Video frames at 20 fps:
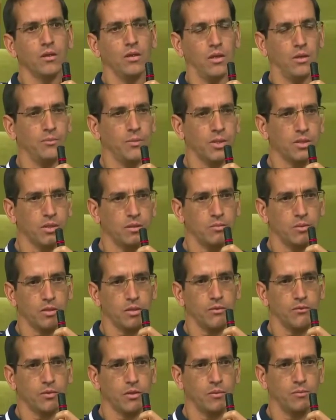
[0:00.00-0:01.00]

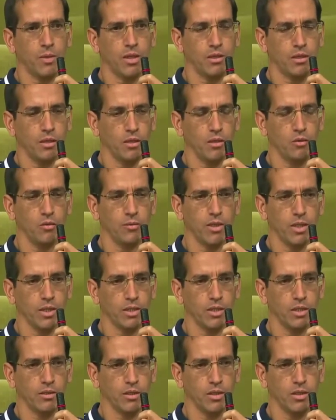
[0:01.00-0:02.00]
embezzlement of the
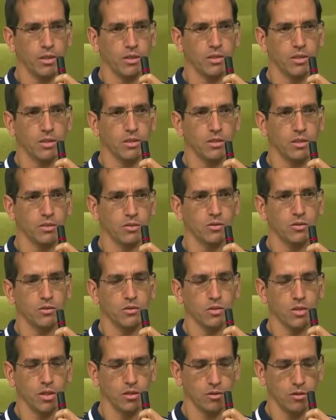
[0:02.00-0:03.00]
humanitarian assistance to
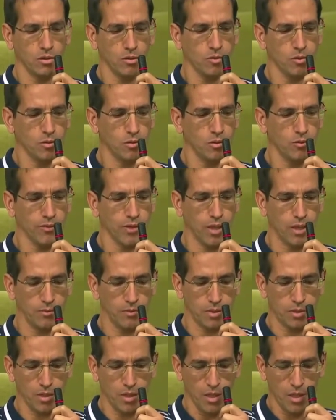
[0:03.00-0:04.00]
the Tindouf
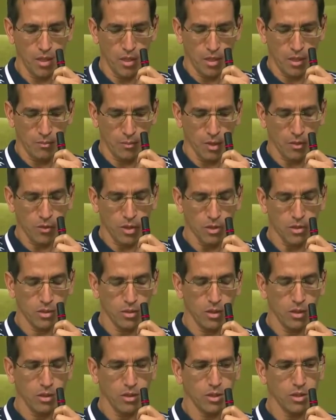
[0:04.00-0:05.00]
camps. My
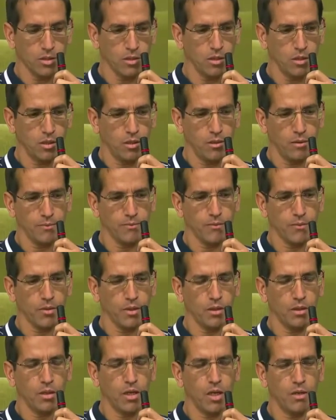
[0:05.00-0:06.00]
question is,
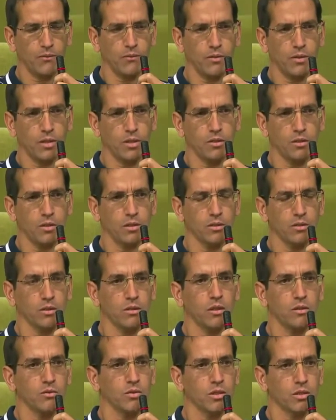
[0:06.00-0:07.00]
have the
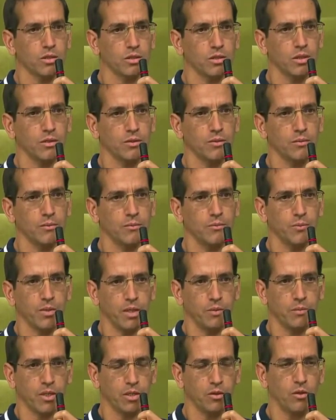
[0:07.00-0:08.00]
donors
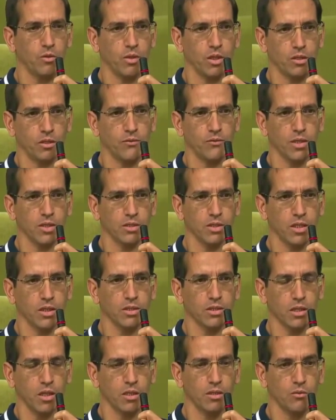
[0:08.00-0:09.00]
been made aware of this
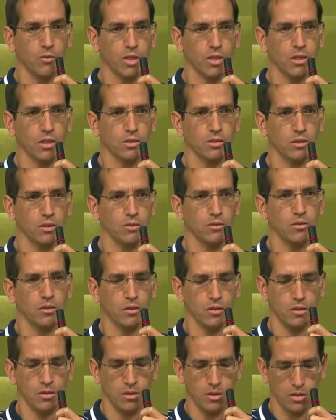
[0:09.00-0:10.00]
risk, and what does
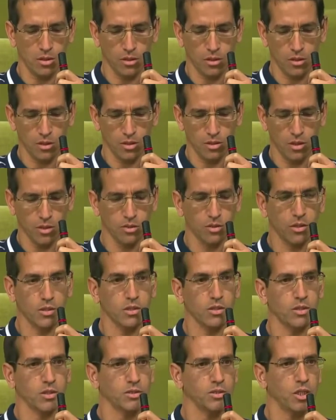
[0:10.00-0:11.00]
the Secretary
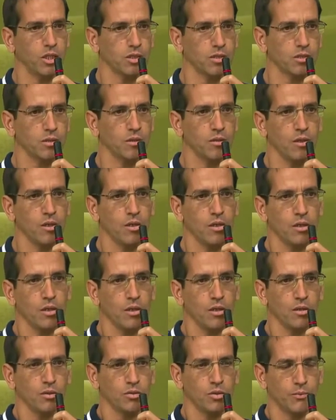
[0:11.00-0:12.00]
General suggest
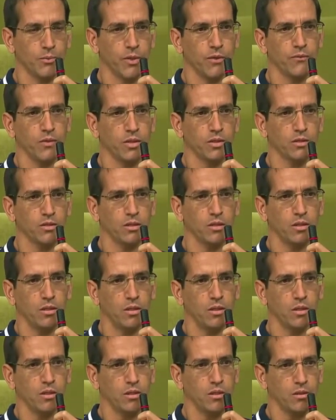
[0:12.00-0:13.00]
to prevent
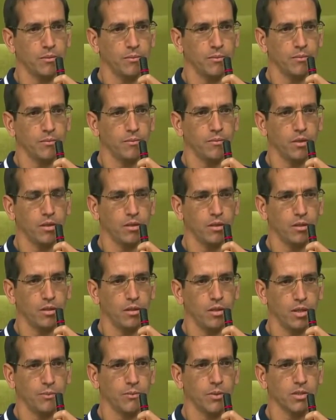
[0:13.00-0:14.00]

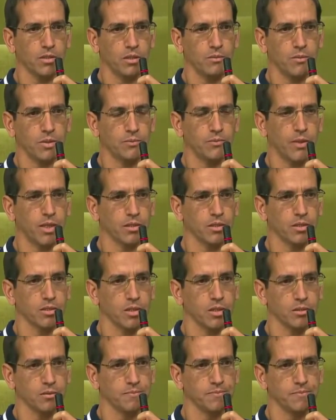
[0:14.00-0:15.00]
embezzlement
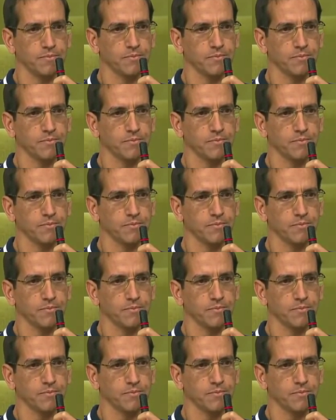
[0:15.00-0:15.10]
practices?